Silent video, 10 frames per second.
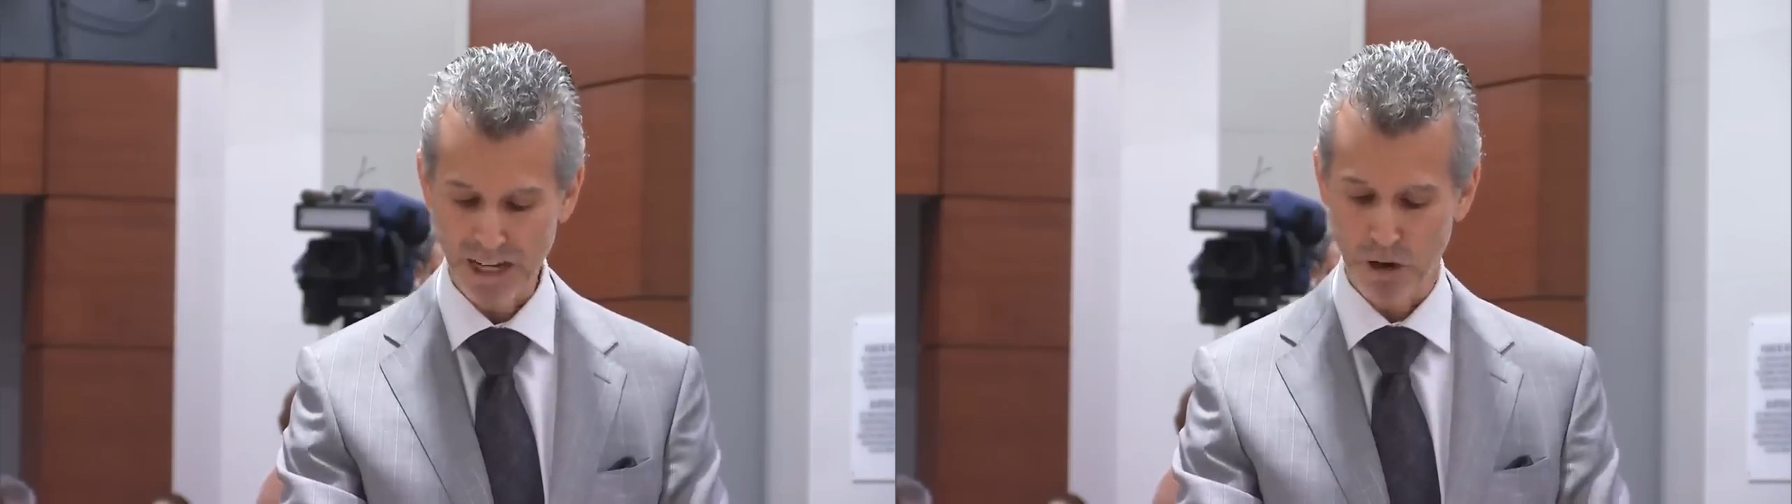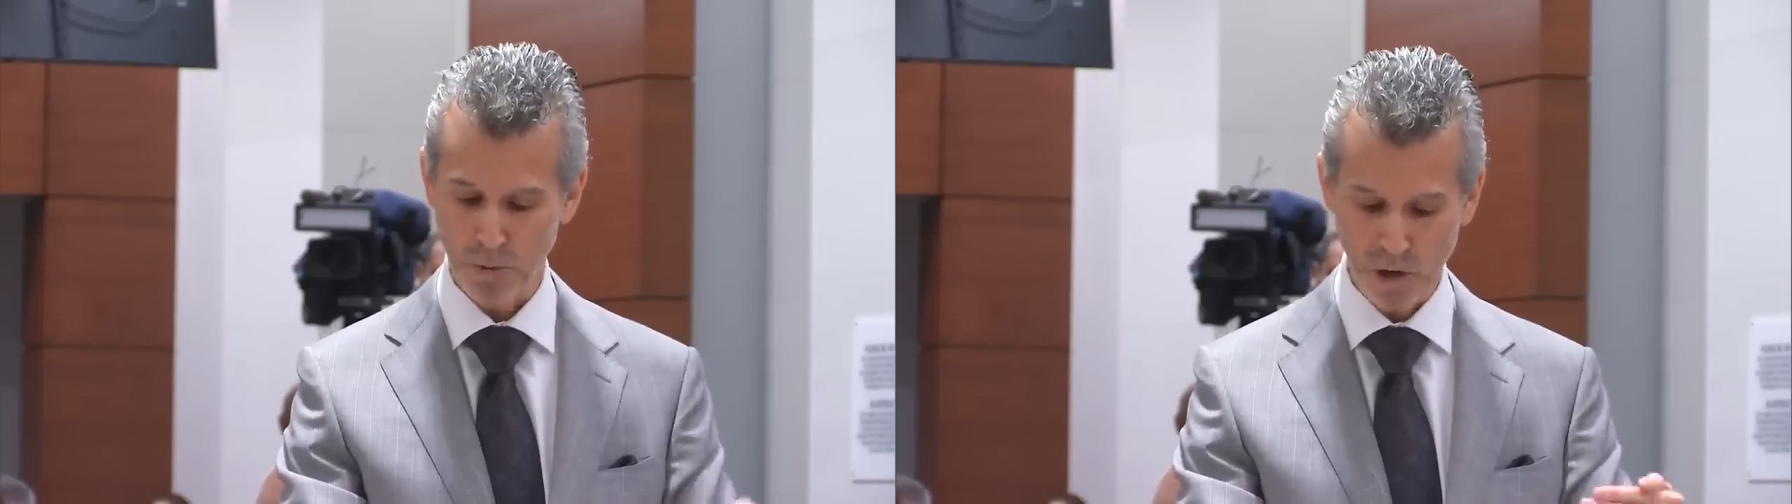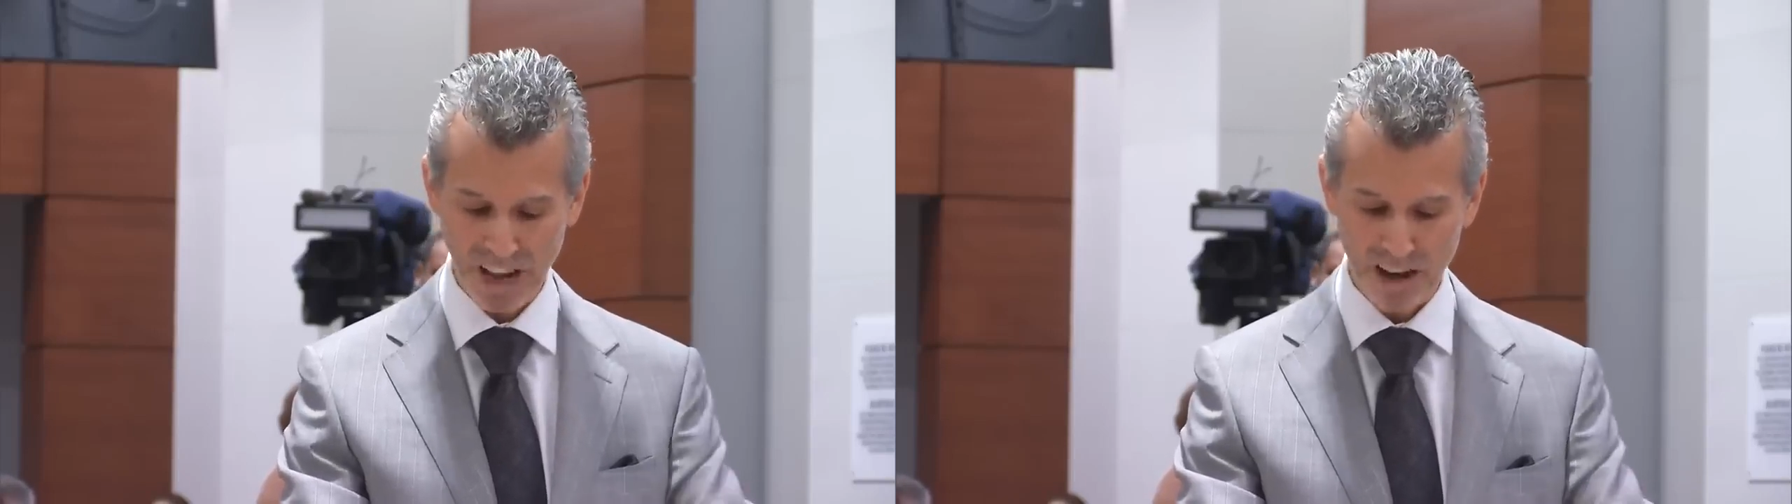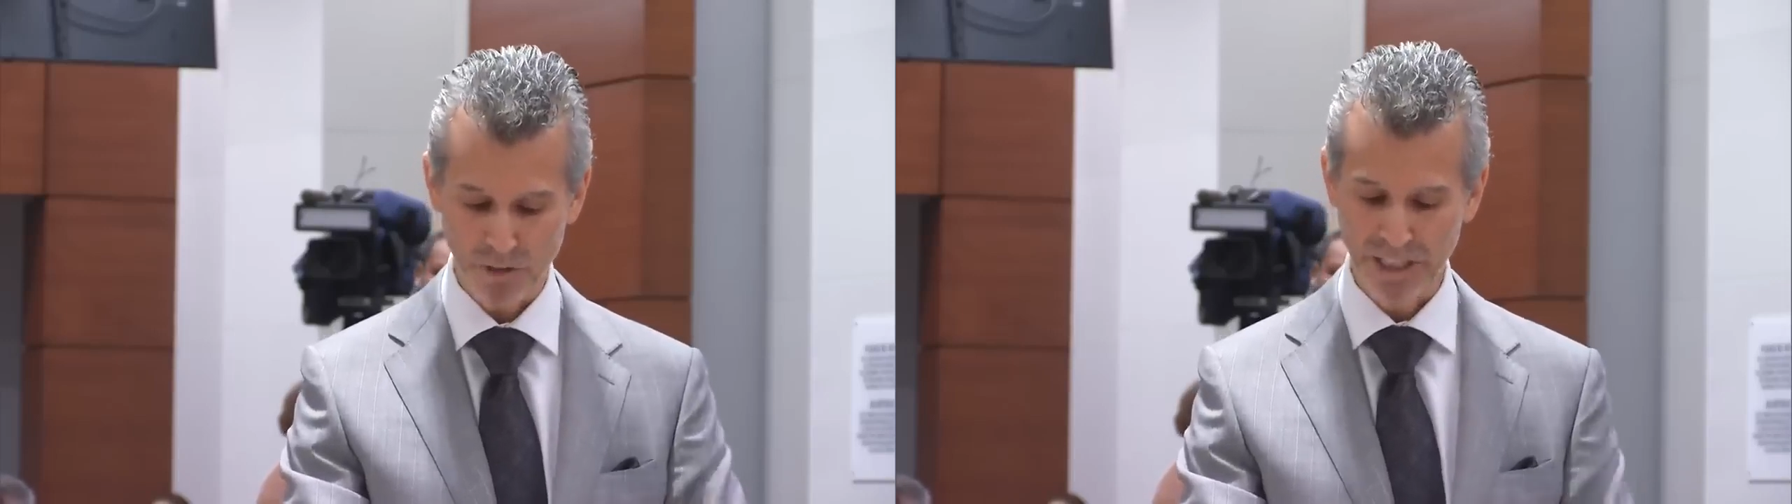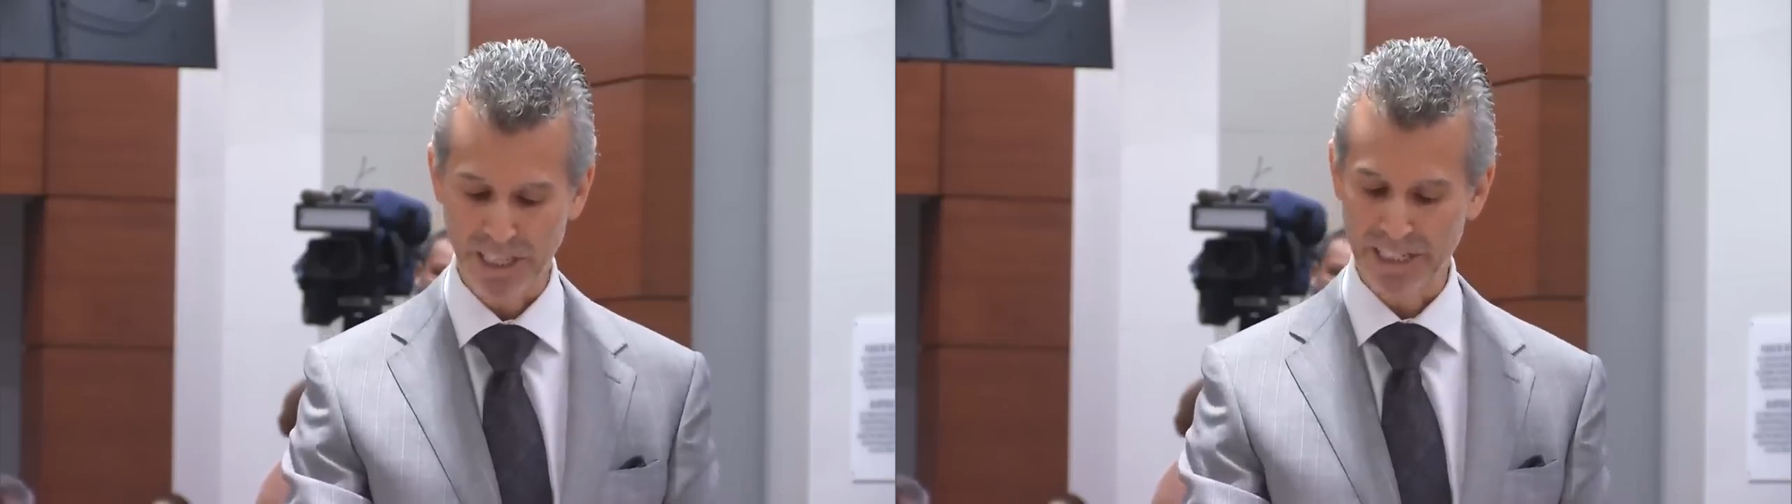upon
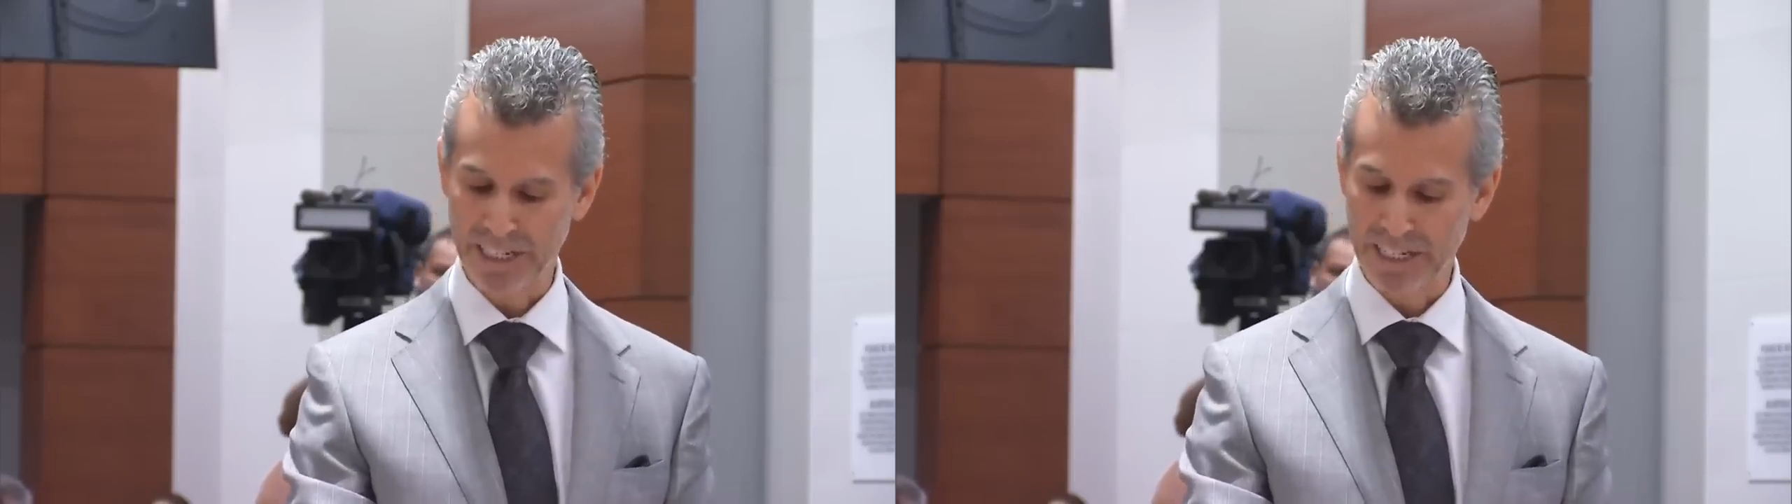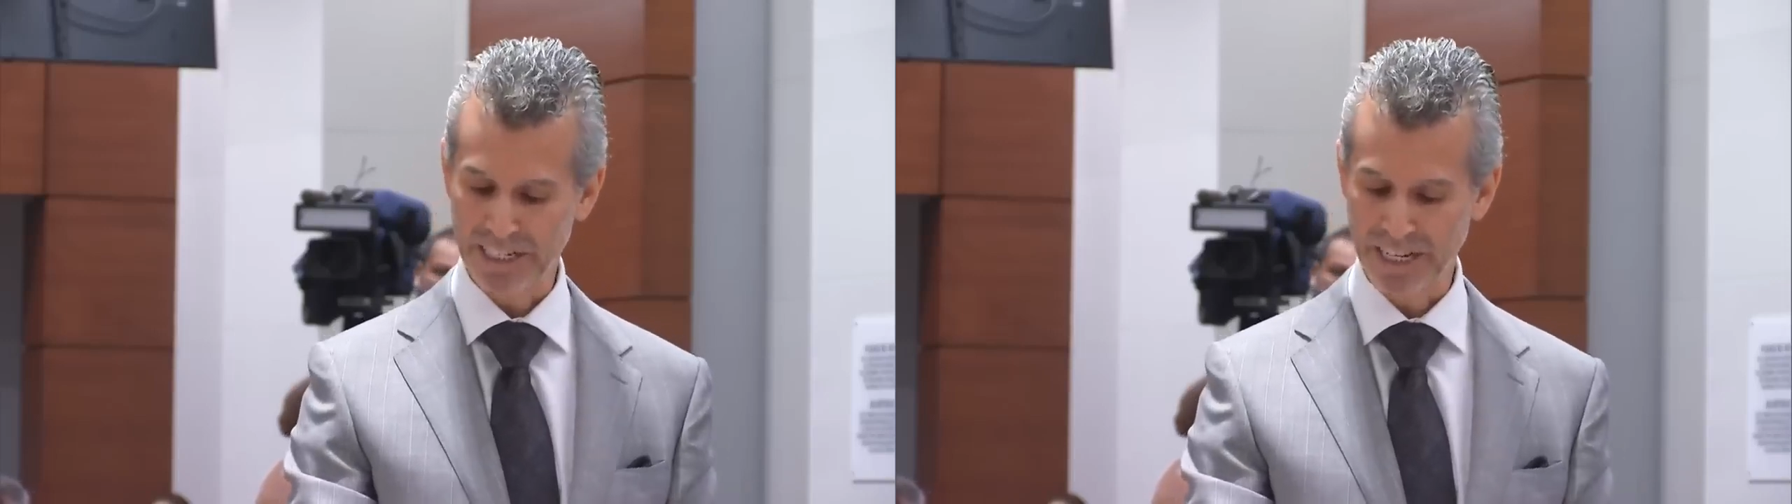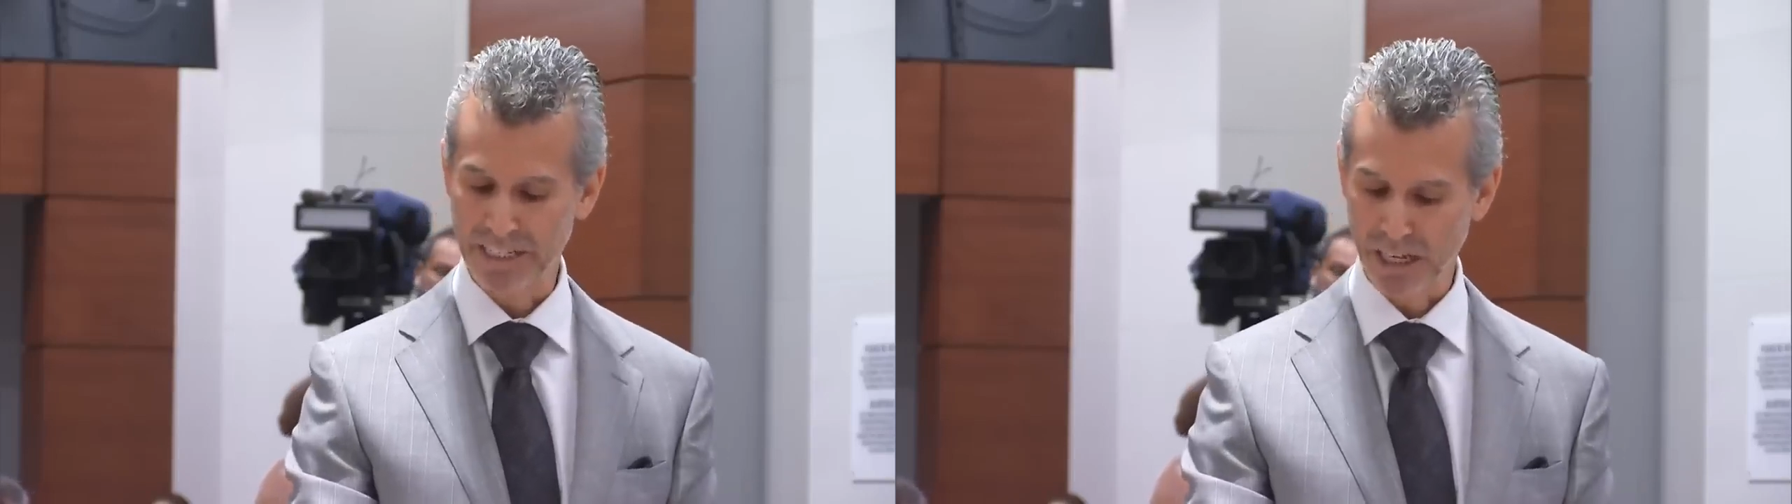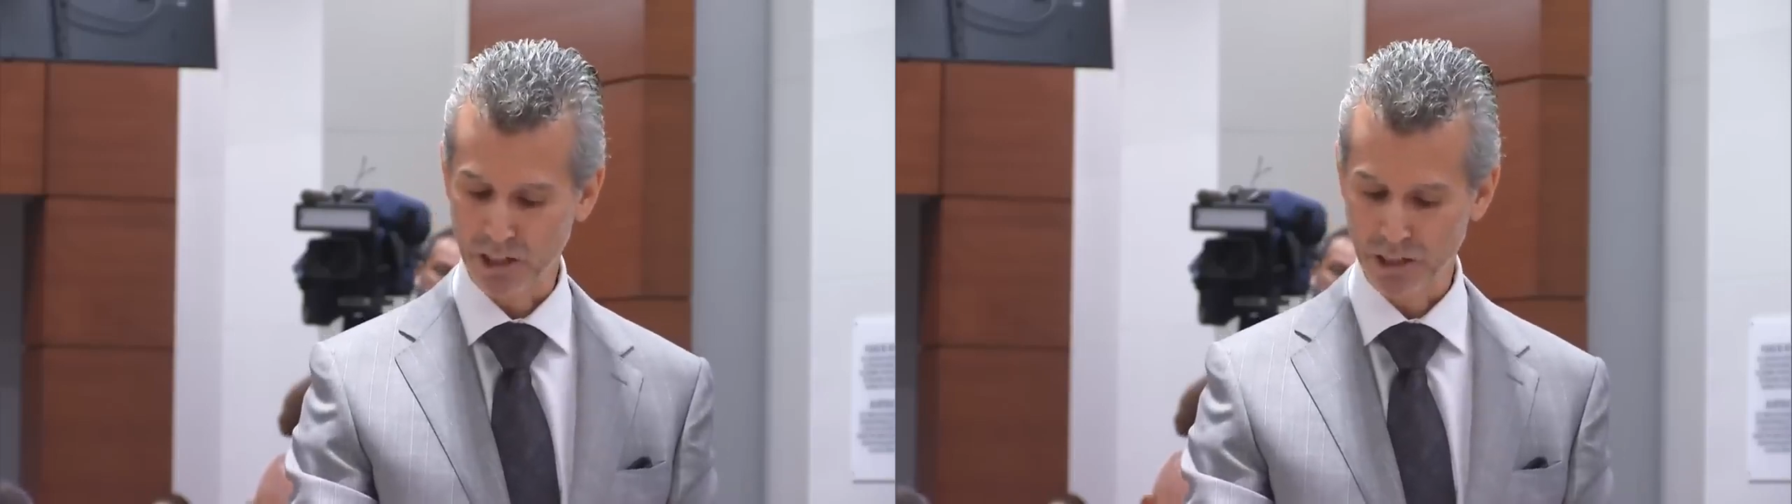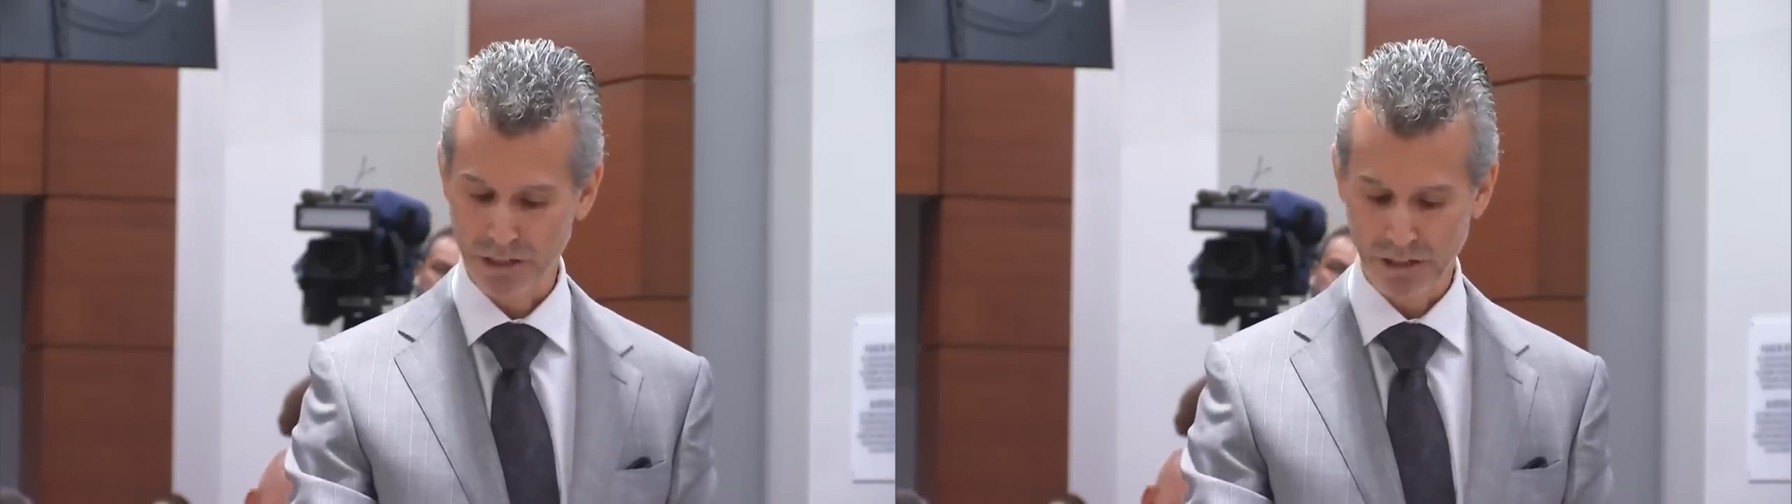everything that they touched,